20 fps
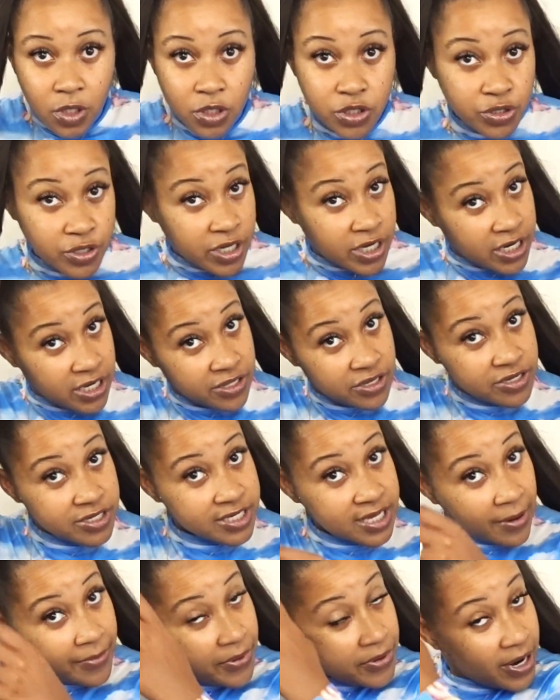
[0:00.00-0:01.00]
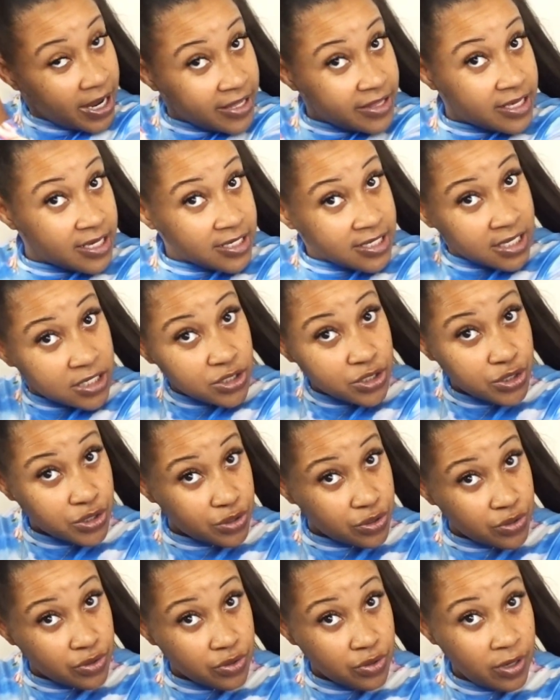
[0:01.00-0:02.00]
You can either separate this in
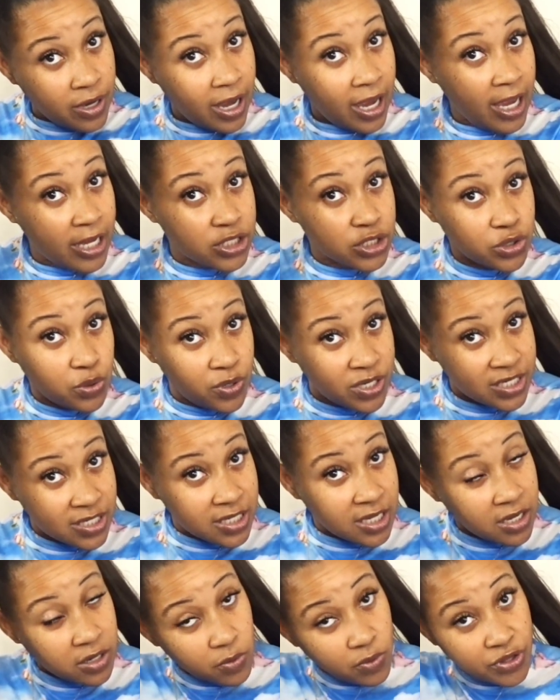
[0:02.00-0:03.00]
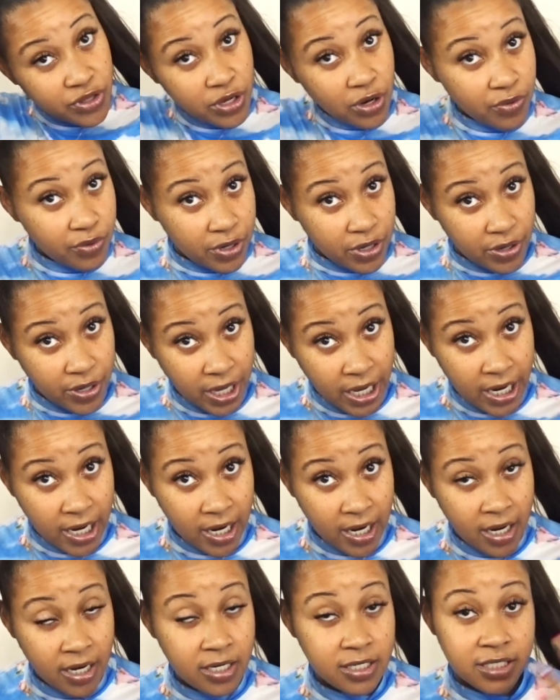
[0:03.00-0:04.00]
two and twist it with your real
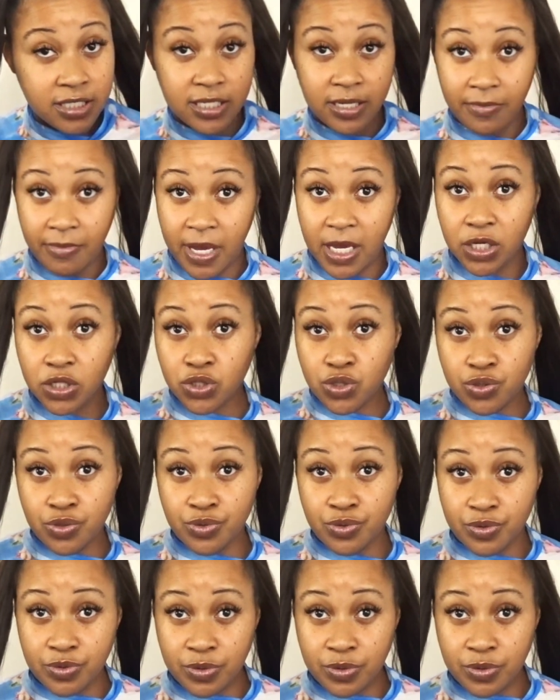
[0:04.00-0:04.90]
hair to make two